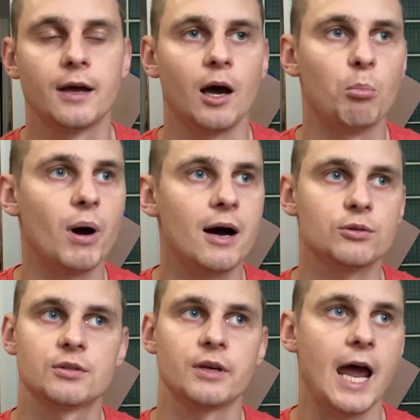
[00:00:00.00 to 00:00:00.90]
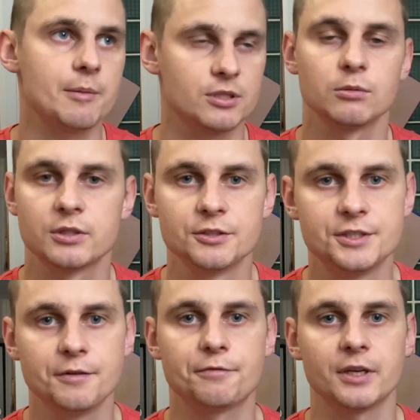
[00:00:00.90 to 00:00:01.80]
about absolutely
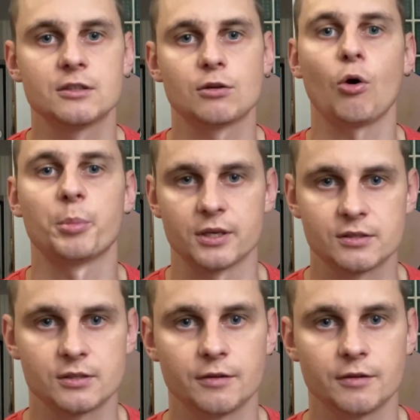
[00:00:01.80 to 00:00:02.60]
different topics.